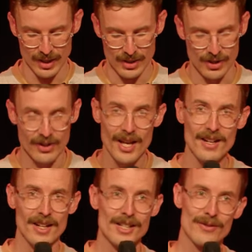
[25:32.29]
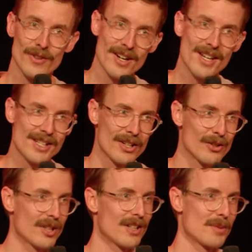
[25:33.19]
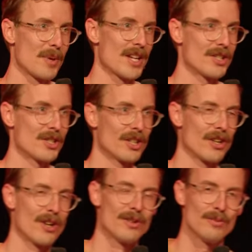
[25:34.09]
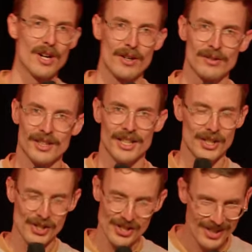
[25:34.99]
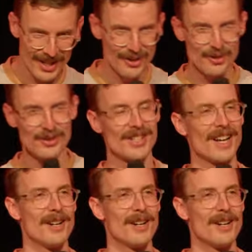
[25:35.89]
So then it's very easy to look at this passage and go, well, you singles,